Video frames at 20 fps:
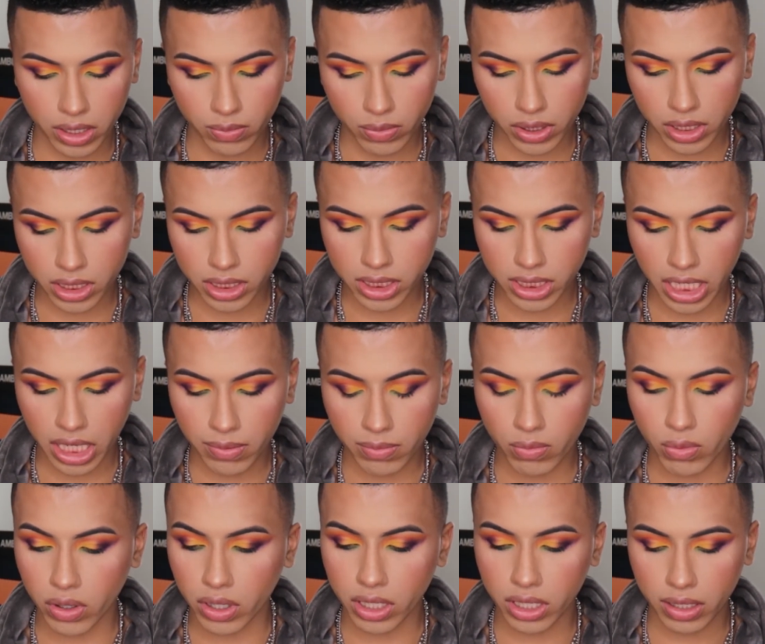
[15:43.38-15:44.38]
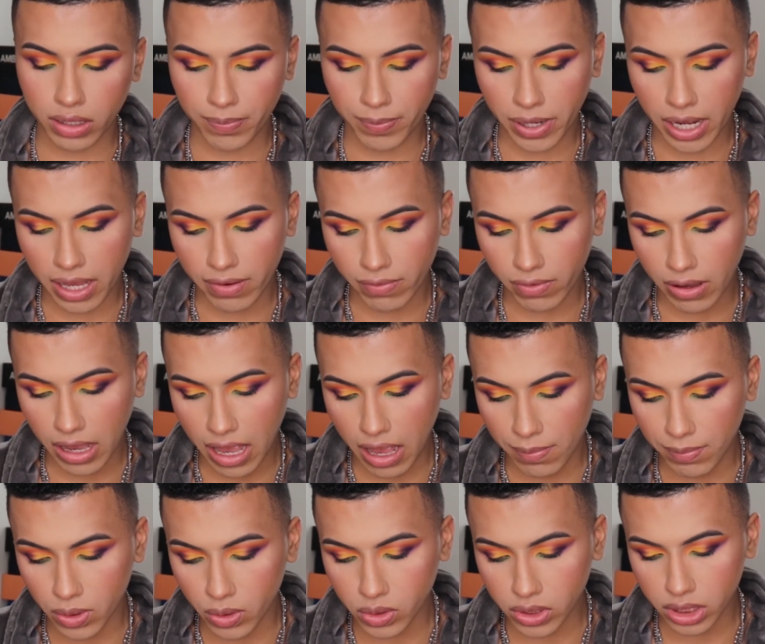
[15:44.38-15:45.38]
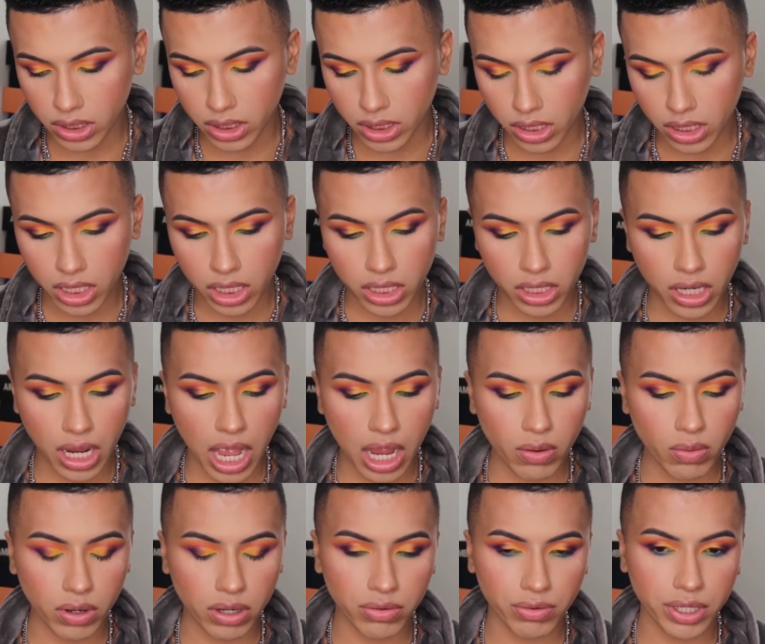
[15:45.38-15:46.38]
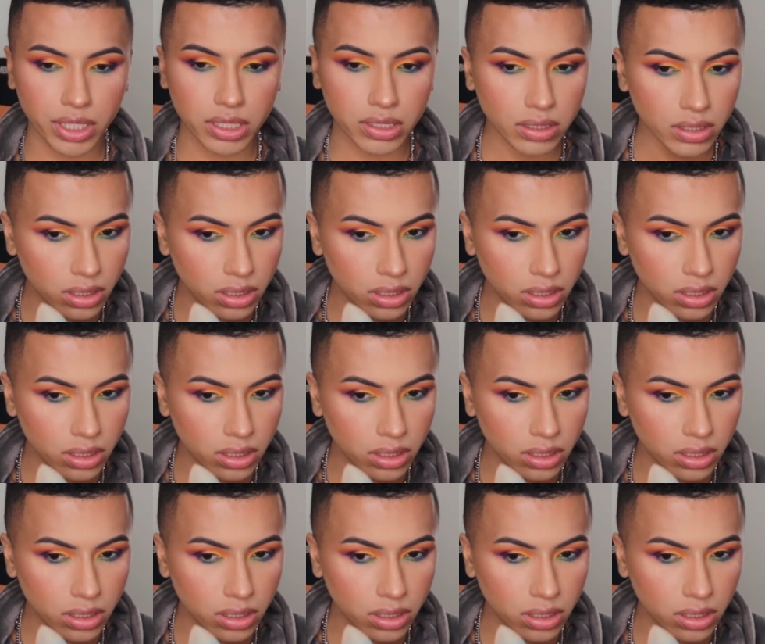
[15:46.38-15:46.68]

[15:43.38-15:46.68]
in with the same one, but I'm using the color Aqua Green.